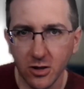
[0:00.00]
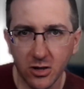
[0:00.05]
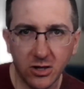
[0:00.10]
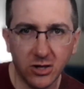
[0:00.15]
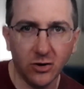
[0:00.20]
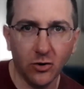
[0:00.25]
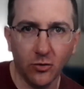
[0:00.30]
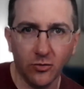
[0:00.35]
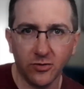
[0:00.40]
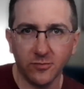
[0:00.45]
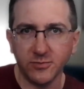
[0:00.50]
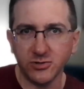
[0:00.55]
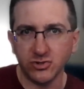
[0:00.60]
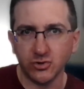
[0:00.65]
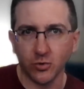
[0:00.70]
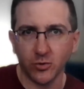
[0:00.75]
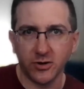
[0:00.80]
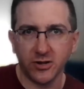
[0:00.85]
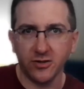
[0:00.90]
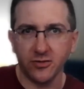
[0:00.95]
you know the
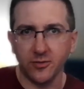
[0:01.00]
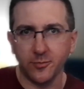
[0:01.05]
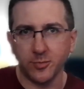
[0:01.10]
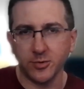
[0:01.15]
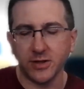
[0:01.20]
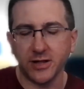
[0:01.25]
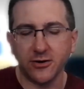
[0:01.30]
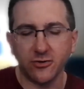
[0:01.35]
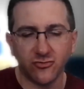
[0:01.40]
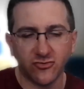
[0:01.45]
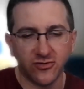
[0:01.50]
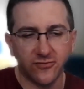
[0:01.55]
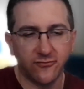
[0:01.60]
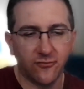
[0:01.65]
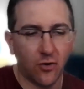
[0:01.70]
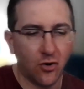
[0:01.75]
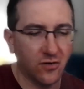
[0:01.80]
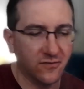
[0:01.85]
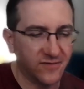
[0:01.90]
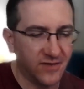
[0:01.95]
majority of the players
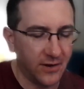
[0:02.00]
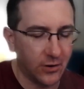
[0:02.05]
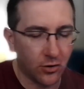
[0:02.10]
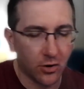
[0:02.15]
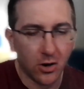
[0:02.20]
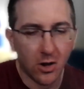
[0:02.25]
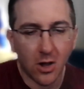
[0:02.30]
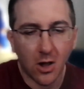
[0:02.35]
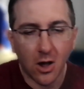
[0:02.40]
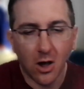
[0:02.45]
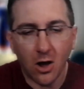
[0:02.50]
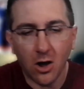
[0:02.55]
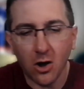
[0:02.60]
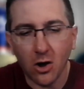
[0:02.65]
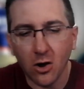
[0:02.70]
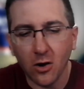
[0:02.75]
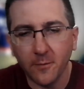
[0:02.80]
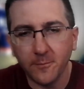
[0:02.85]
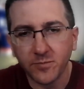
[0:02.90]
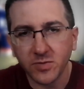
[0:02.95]
involved there.
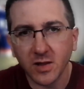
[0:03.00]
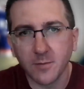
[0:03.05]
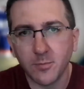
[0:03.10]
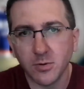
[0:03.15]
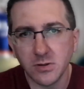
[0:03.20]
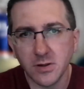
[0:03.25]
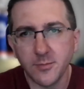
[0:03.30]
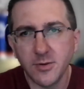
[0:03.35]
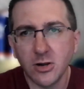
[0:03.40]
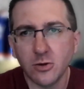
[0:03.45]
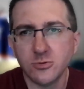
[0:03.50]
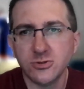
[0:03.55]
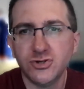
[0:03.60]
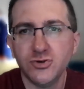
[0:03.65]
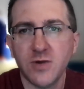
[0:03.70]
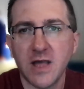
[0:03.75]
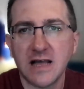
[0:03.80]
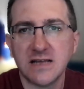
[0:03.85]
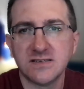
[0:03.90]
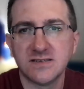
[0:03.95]
Um, but let me know what
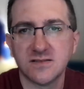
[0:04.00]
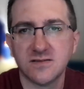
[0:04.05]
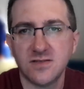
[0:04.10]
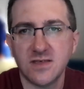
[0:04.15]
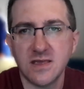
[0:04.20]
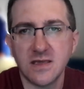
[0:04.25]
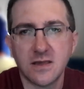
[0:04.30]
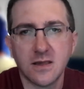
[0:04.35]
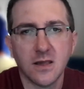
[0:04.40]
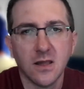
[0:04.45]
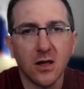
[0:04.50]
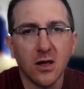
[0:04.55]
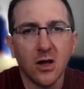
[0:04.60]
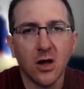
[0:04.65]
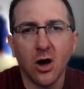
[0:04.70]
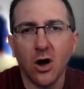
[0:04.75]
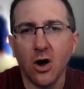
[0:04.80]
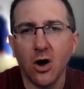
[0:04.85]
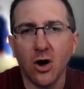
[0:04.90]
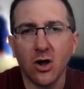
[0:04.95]
you guys think
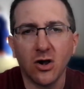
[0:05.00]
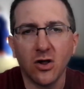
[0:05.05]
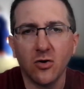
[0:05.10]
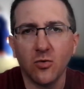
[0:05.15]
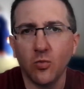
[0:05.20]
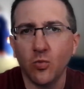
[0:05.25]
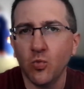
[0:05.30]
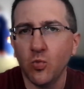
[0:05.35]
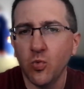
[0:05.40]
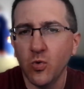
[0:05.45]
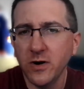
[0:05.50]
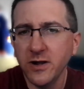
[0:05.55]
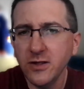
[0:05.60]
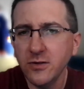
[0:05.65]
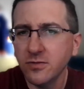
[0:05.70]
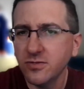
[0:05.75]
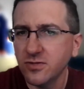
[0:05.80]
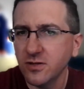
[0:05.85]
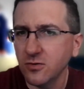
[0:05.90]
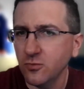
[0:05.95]
on what do
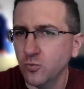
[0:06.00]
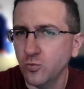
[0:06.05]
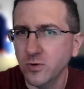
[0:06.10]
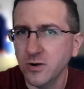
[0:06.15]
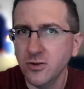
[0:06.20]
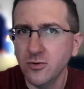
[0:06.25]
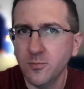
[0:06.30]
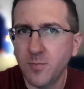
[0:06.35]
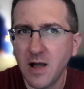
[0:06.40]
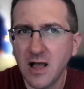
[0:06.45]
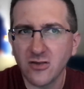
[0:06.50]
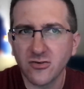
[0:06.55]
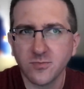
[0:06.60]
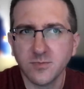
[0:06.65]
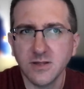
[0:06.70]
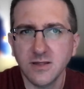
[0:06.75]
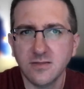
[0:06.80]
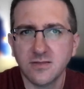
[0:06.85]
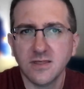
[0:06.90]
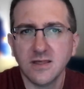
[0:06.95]
you think? What do you
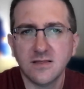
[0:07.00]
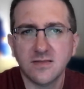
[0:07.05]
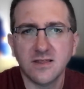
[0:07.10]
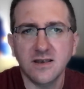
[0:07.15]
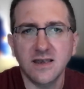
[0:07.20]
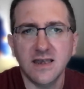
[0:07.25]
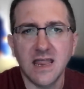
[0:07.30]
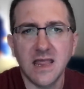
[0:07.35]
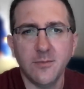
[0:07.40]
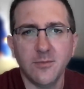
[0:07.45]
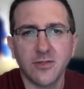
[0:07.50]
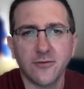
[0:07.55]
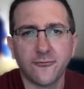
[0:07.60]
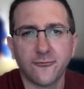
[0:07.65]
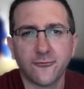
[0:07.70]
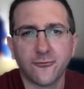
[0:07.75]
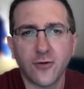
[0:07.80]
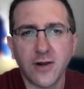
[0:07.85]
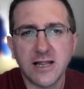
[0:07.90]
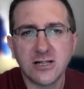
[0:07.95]
possibly think the name of the
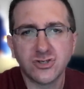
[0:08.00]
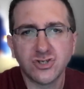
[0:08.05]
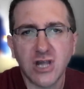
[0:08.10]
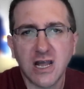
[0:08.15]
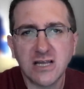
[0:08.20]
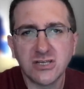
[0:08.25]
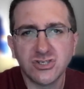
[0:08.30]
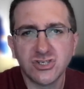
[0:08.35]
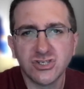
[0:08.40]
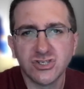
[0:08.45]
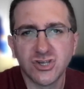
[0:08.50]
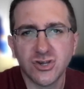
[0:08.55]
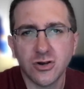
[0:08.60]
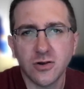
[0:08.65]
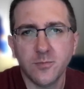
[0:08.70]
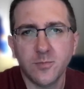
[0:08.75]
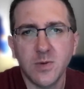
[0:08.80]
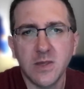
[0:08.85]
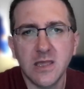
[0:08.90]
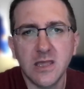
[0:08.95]
franchise is going
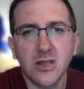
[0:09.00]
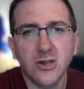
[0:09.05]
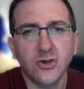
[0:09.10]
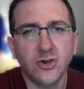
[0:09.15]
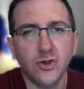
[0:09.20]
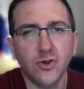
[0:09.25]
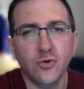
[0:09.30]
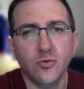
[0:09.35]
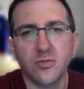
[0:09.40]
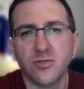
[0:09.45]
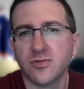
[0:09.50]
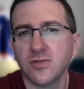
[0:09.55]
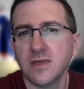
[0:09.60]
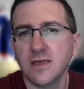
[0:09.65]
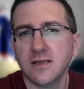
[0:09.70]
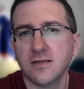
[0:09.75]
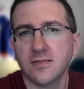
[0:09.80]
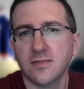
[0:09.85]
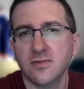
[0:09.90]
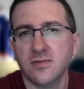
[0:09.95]
to be? Do you
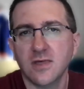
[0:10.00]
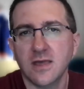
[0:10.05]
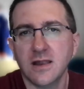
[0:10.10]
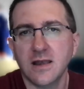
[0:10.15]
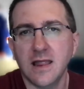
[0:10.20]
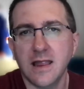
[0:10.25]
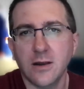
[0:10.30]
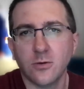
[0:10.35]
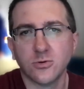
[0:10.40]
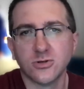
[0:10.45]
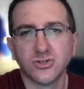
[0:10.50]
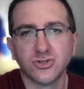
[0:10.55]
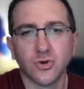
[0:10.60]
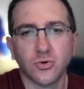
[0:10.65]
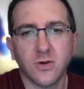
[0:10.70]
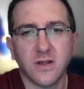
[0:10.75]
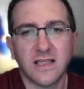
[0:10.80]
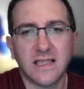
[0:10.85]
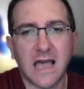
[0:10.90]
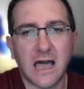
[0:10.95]
think that
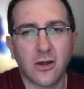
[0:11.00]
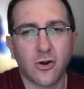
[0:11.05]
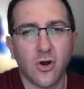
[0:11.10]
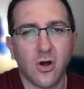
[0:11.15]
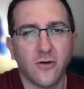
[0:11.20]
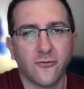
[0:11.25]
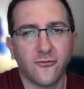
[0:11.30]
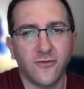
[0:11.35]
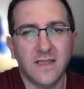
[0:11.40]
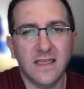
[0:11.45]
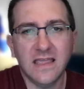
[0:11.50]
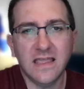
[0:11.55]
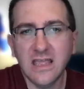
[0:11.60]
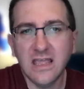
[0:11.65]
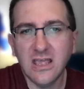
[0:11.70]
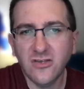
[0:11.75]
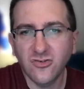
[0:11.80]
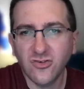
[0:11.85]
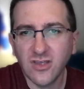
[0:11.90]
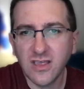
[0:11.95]
Arizona got off
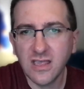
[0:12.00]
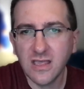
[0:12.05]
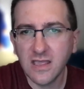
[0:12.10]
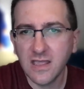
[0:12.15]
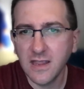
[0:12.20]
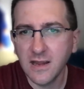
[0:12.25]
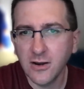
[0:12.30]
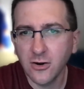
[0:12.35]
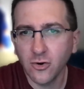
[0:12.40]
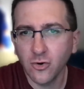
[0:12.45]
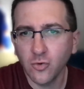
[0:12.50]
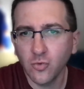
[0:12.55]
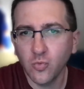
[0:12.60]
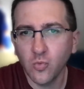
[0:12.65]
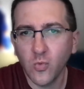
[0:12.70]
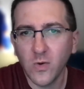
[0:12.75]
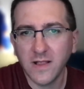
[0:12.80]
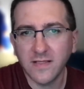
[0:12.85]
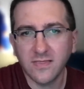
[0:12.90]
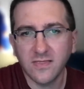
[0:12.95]
easy here
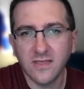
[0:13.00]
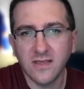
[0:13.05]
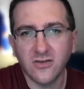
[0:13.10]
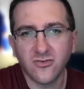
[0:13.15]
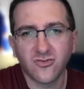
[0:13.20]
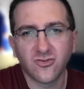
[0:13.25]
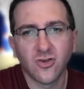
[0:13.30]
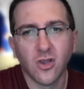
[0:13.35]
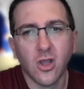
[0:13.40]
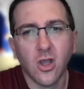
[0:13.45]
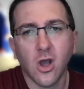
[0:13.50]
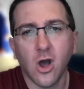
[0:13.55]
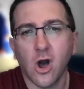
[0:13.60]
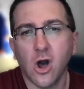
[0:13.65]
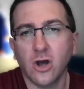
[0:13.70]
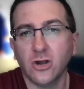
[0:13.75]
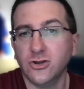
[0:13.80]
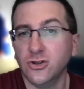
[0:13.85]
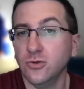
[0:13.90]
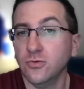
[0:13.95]
with this?
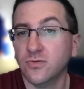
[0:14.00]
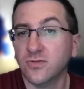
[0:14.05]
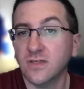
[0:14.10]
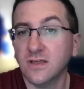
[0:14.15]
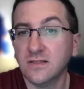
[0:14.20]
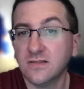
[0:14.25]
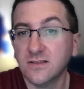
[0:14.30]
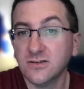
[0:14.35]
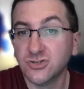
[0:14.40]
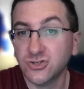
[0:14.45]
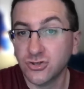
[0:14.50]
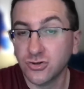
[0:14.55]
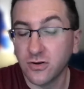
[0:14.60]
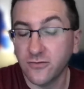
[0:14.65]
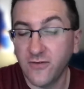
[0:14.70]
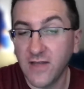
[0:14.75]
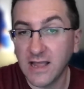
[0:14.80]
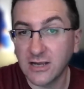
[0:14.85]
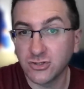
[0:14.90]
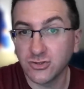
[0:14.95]
Uh, do you think this should
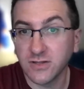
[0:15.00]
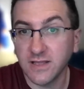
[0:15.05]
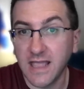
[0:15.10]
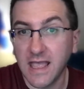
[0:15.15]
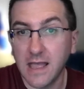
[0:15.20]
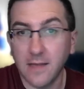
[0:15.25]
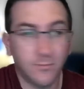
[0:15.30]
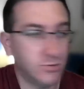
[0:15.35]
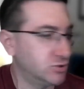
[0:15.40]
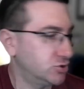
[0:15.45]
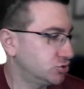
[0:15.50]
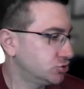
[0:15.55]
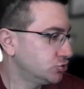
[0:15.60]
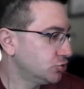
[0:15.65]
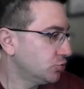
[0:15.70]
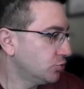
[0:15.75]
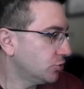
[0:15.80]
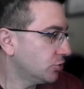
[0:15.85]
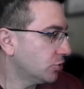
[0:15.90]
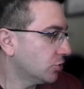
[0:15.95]
have actually happened
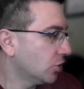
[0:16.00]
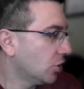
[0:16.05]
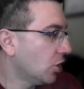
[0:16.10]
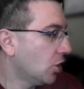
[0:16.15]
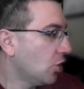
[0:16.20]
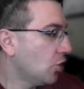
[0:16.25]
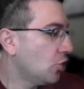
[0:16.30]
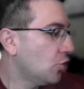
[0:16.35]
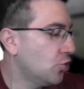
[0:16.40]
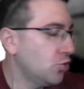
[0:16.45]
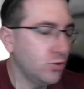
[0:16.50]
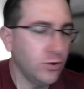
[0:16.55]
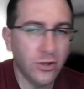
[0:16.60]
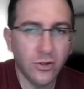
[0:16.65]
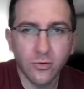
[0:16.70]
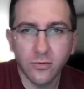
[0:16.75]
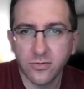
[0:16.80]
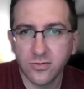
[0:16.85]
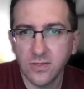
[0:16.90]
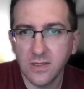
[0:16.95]
sooner? Who do
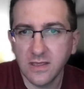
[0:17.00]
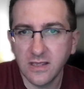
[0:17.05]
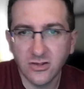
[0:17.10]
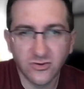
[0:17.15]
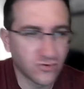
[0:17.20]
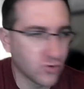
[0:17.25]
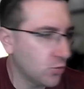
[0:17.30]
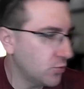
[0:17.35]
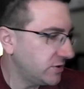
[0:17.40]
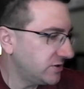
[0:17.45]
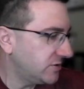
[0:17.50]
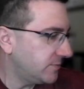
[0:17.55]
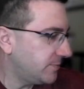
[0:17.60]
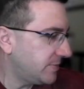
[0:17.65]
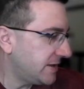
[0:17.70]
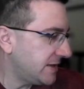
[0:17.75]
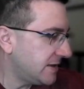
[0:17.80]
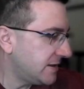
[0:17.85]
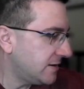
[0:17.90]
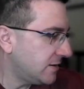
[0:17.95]
you think is going to
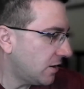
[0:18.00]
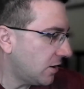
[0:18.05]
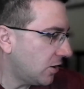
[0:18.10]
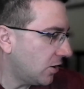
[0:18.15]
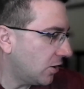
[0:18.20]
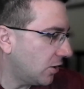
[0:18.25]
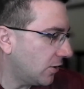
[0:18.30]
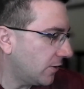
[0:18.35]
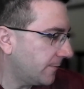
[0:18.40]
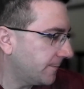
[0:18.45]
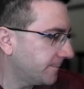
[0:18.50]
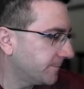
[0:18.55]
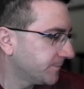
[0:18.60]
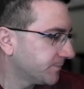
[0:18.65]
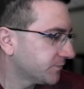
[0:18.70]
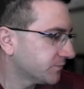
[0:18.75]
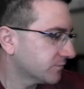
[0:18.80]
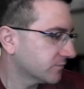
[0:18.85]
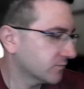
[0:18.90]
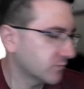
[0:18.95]
be? Um,
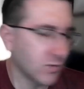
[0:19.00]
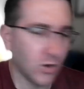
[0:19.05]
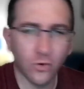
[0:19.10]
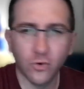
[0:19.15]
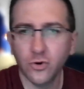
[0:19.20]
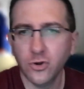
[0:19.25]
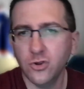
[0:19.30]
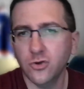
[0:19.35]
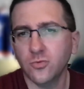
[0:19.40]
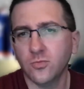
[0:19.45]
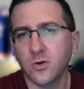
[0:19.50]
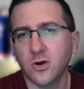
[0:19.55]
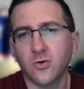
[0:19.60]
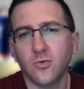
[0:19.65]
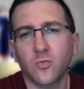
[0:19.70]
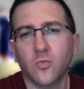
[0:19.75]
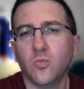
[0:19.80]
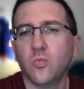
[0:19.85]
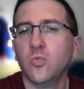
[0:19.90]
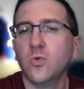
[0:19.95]
who do you? Uh,
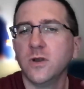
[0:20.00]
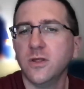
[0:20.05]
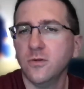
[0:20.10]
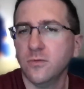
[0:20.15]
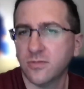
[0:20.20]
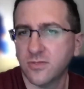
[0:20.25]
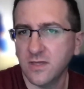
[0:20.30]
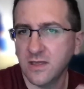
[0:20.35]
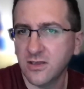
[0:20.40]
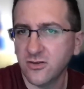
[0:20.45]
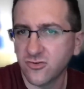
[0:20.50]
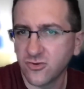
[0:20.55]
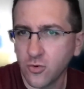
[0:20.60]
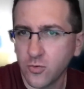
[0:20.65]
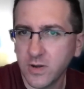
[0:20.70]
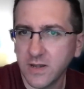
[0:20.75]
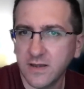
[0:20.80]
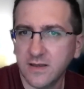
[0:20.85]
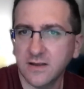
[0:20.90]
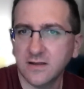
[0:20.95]
what do you think is
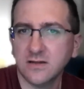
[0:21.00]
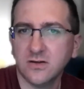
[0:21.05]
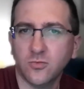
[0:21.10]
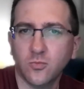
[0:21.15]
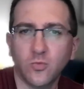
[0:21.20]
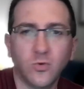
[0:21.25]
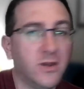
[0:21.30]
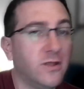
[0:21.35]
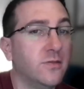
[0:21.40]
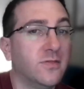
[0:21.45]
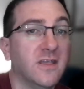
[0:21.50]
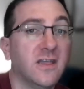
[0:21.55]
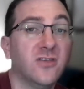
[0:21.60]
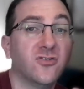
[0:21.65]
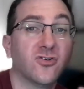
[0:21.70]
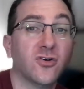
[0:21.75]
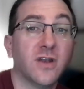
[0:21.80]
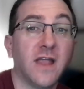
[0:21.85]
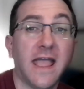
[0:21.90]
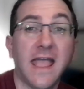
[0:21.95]
going to? Uh, what do you think
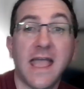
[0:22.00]
is going to